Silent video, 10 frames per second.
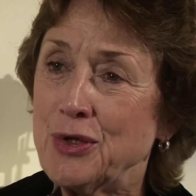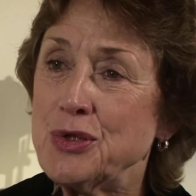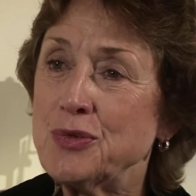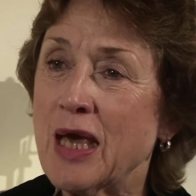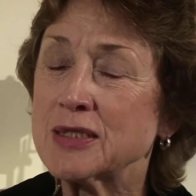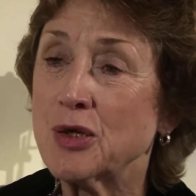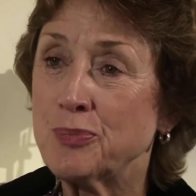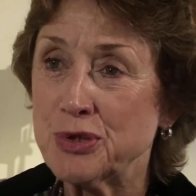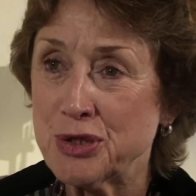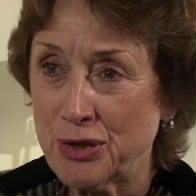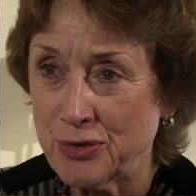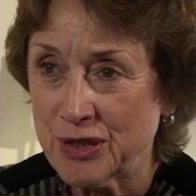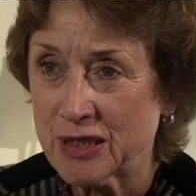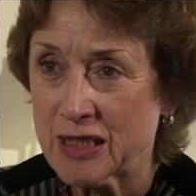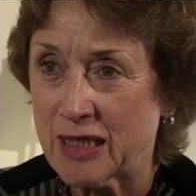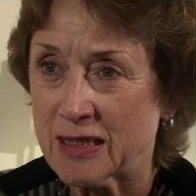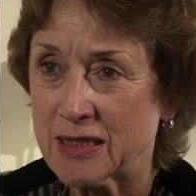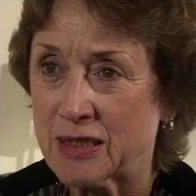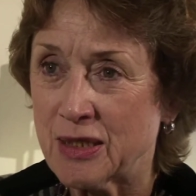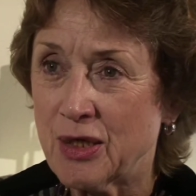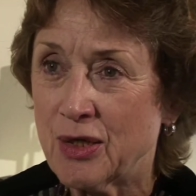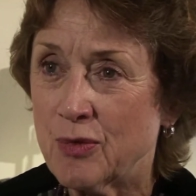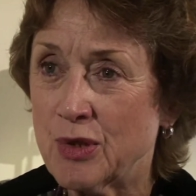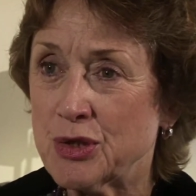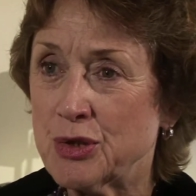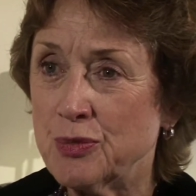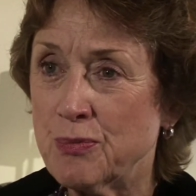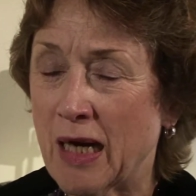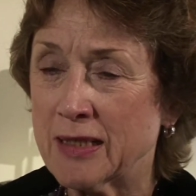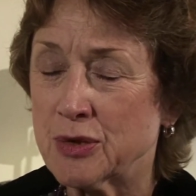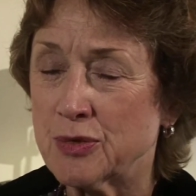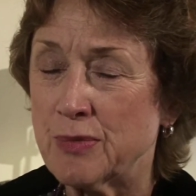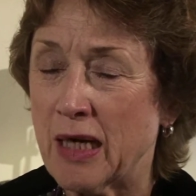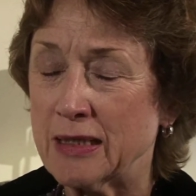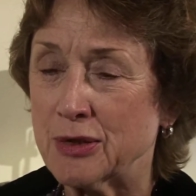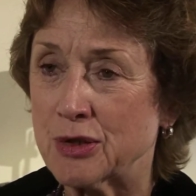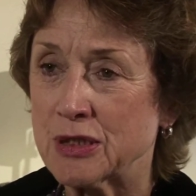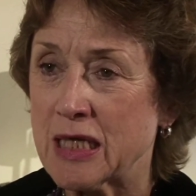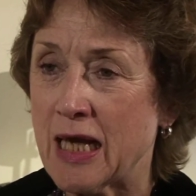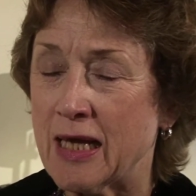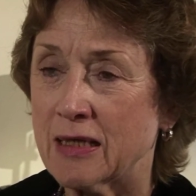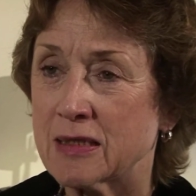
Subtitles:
you get opportunities which you might or might not take.